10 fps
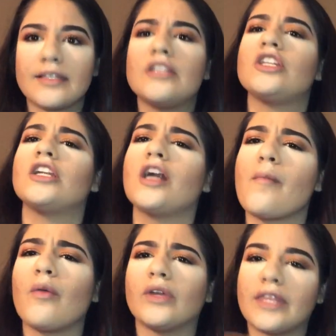He cheated on
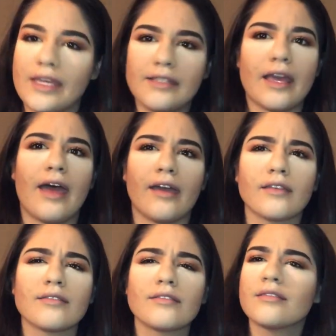me with his
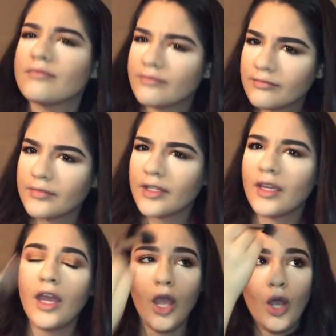ex,
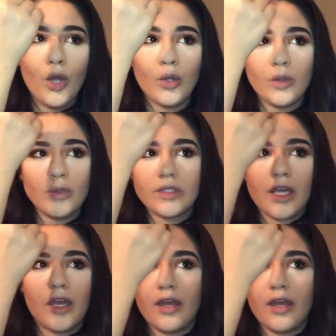who's...